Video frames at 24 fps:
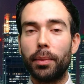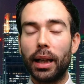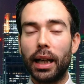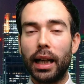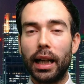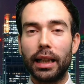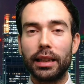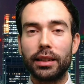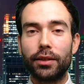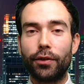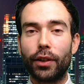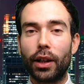
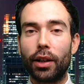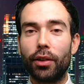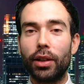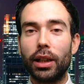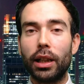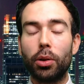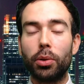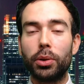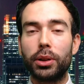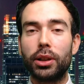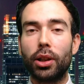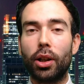has very
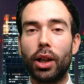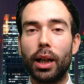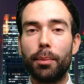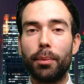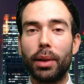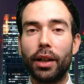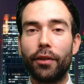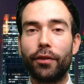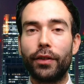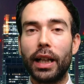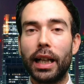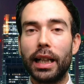little time
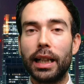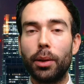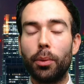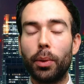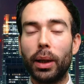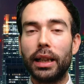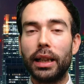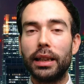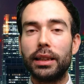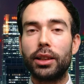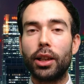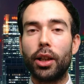left
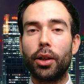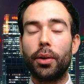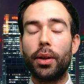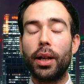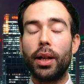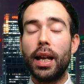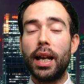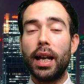anyway, so